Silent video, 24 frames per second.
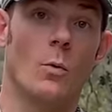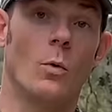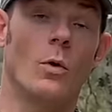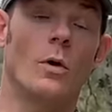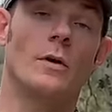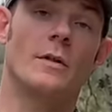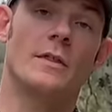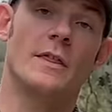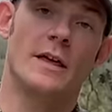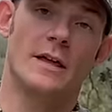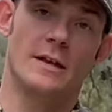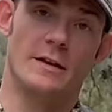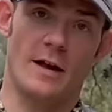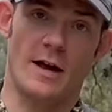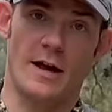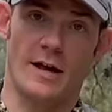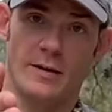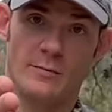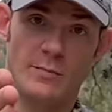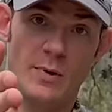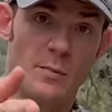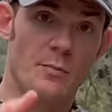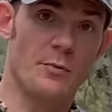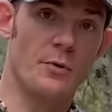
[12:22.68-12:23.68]
well, then I
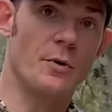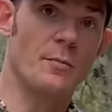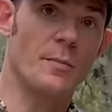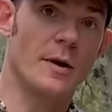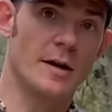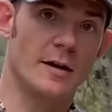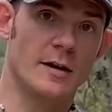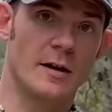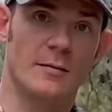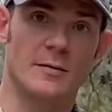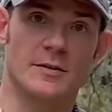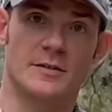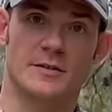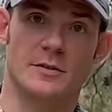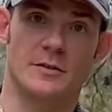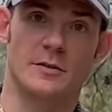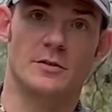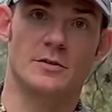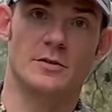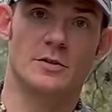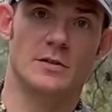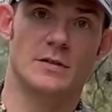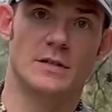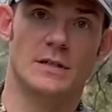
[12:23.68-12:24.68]
have people in my comments that are
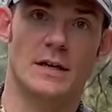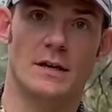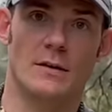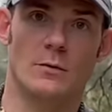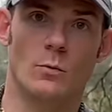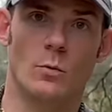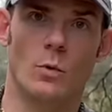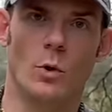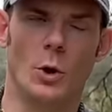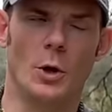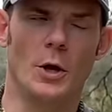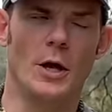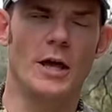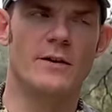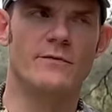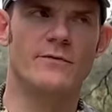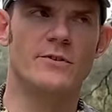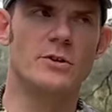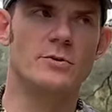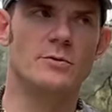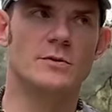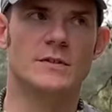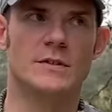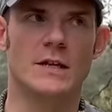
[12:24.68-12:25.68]
just like, "Well, if
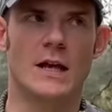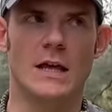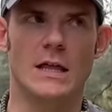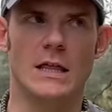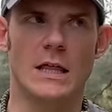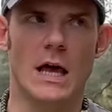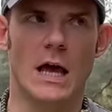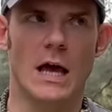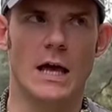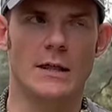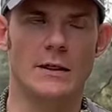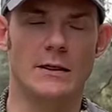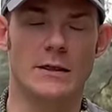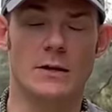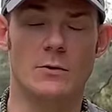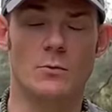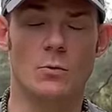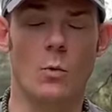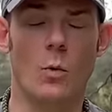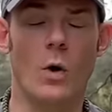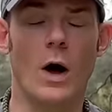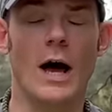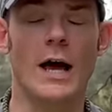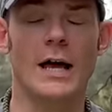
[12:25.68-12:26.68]
you say that, then
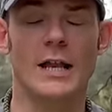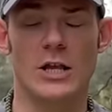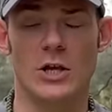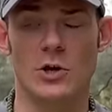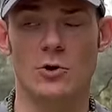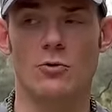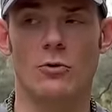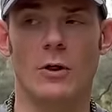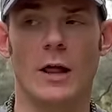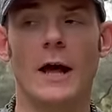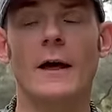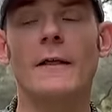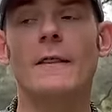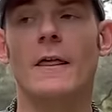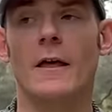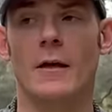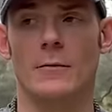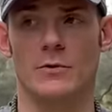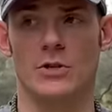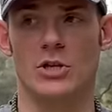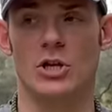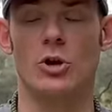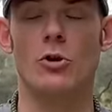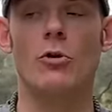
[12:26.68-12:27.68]
why do you let
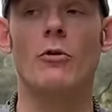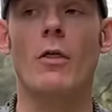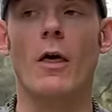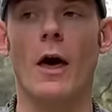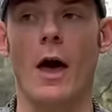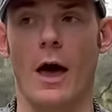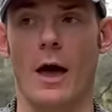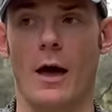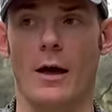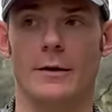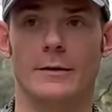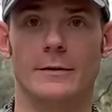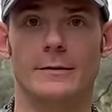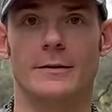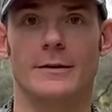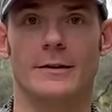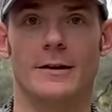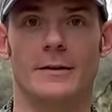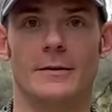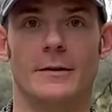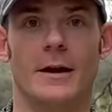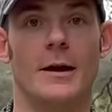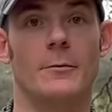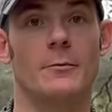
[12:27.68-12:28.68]
them do that?"
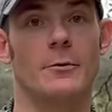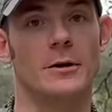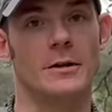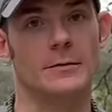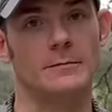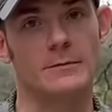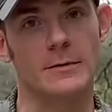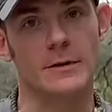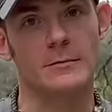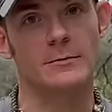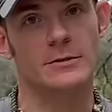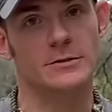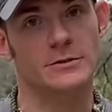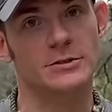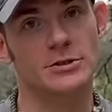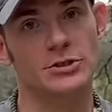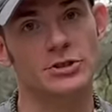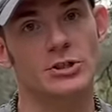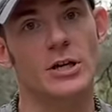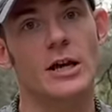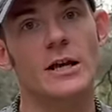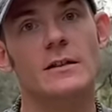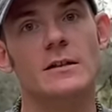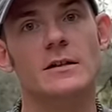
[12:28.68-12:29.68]
I want to I want to
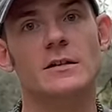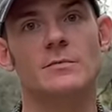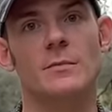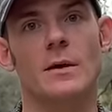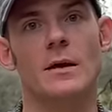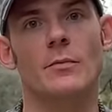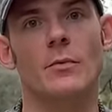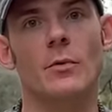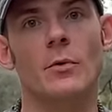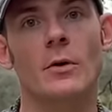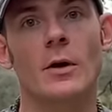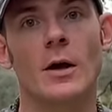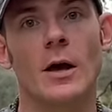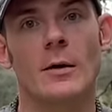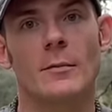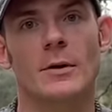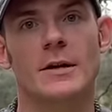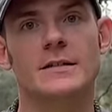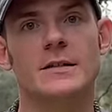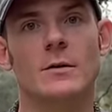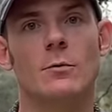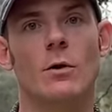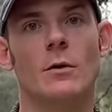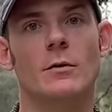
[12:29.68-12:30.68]
shake these people
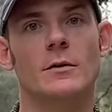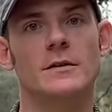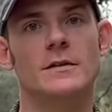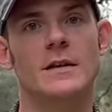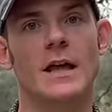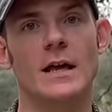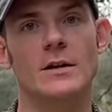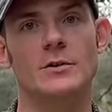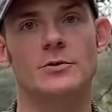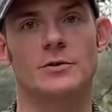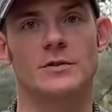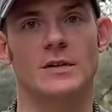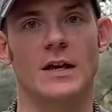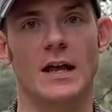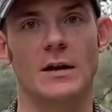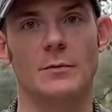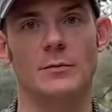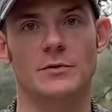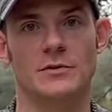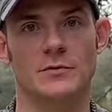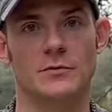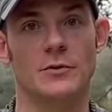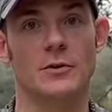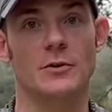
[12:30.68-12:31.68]
because I work with dangerous
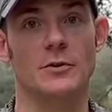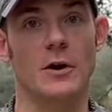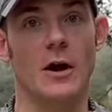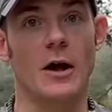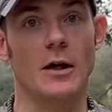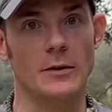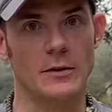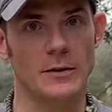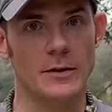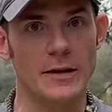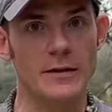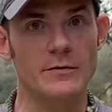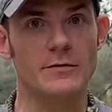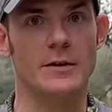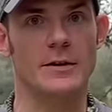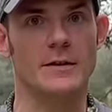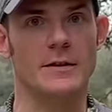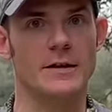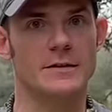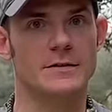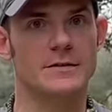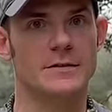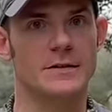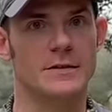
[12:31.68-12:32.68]
animals for a living.
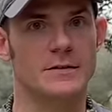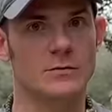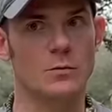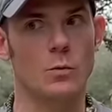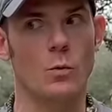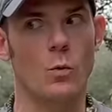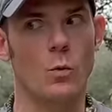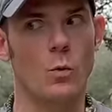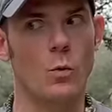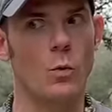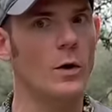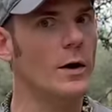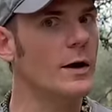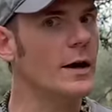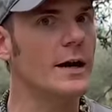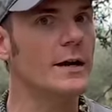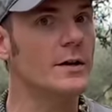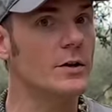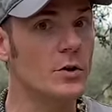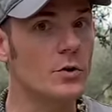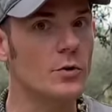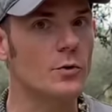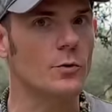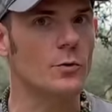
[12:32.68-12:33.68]
That's that's what I
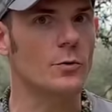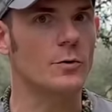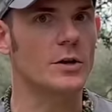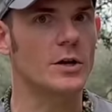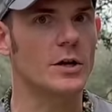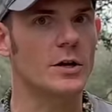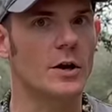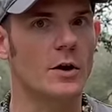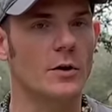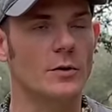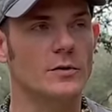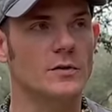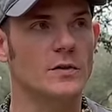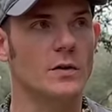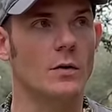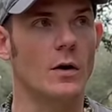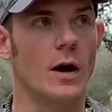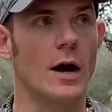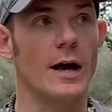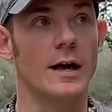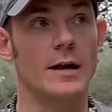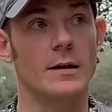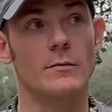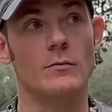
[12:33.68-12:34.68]
do, you know. So
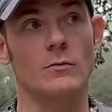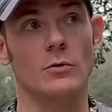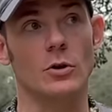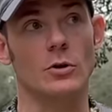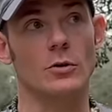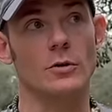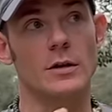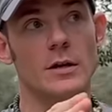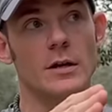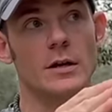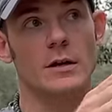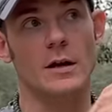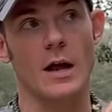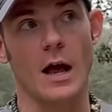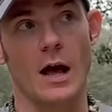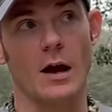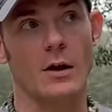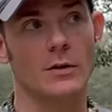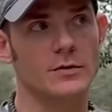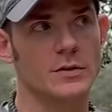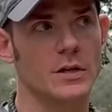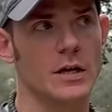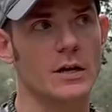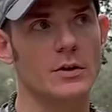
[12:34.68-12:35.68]
I am learning
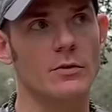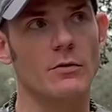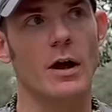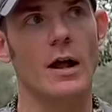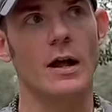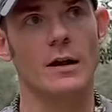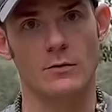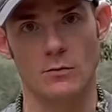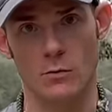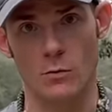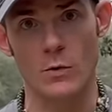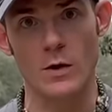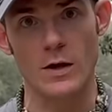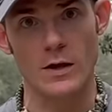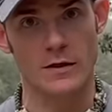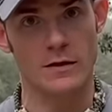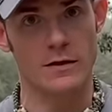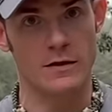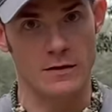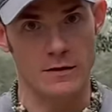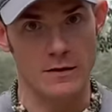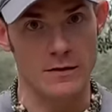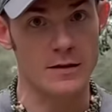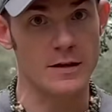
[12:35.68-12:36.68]
how to interact with
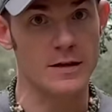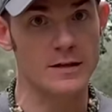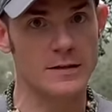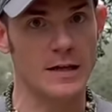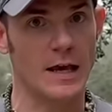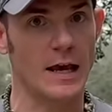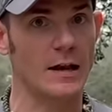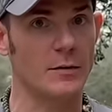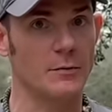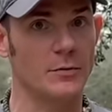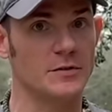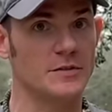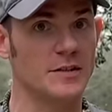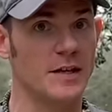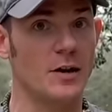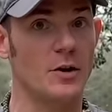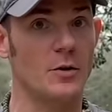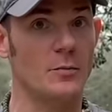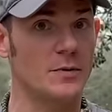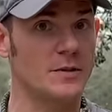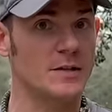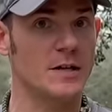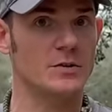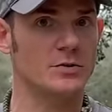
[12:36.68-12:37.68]
these animals that
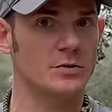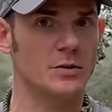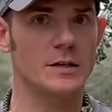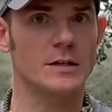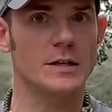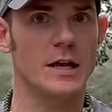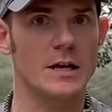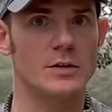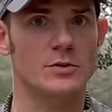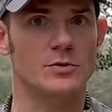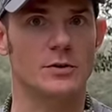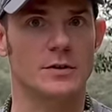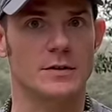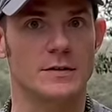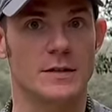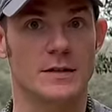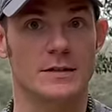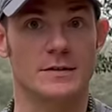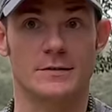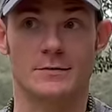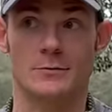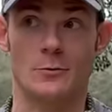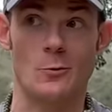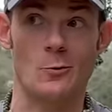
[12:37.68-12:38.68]
are potentially dangerous.
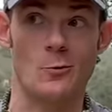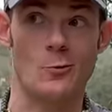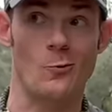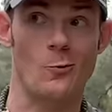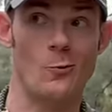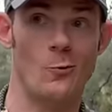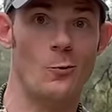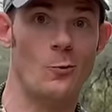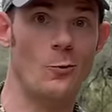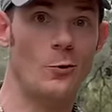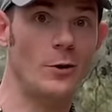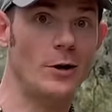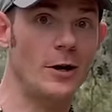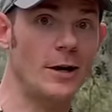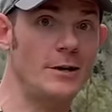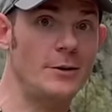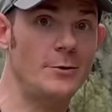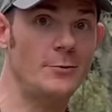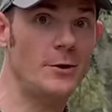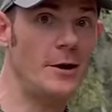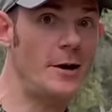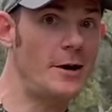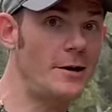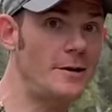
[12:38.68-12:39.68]
That's what I
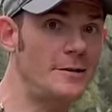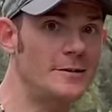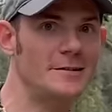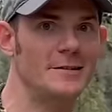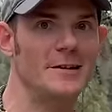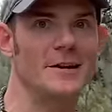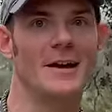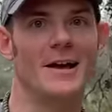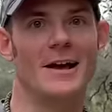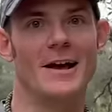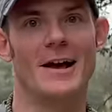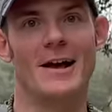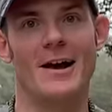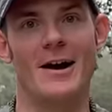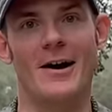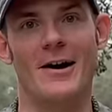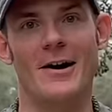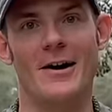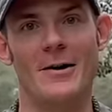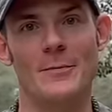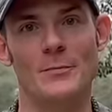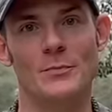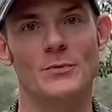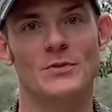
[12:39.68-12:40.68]
do, guys.
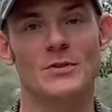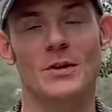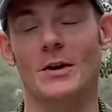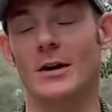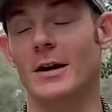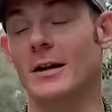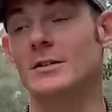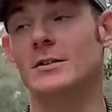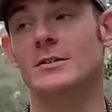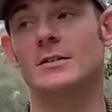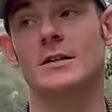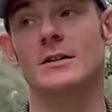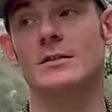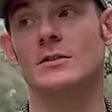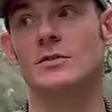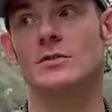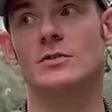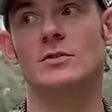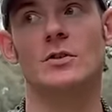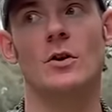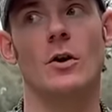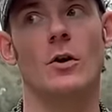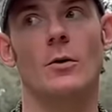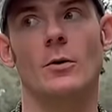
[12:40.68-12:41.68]
Um, sorry, I just get
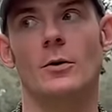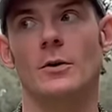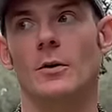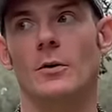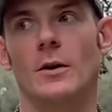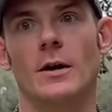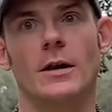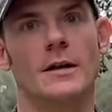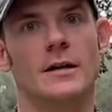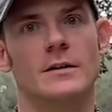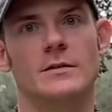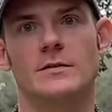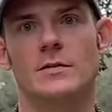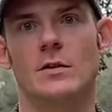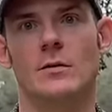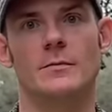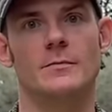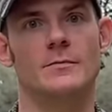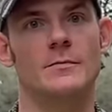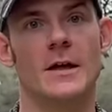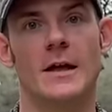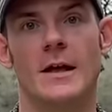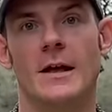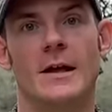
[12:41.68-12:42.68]
so annoyed. I get so
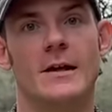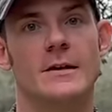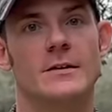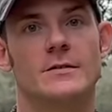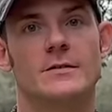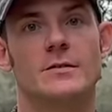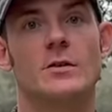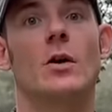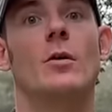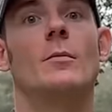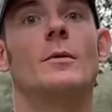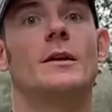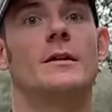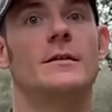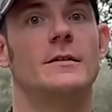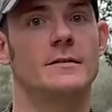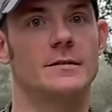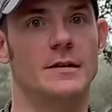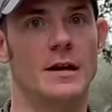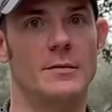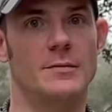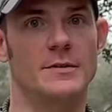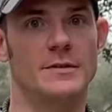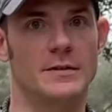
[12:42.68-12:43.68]
so many of these
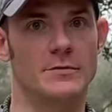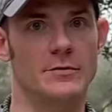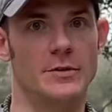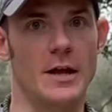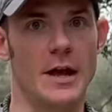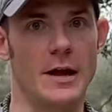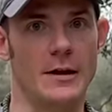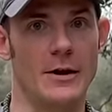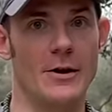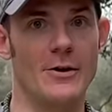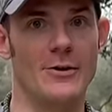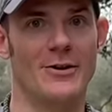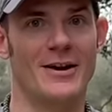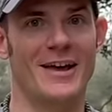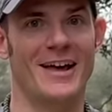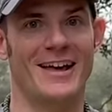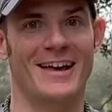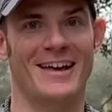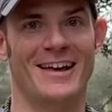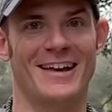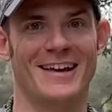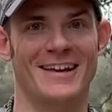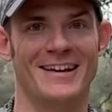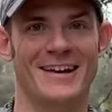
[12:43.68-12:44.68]
comments every
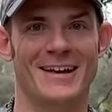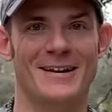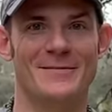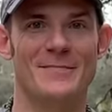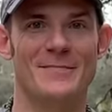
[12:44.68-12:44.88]
day.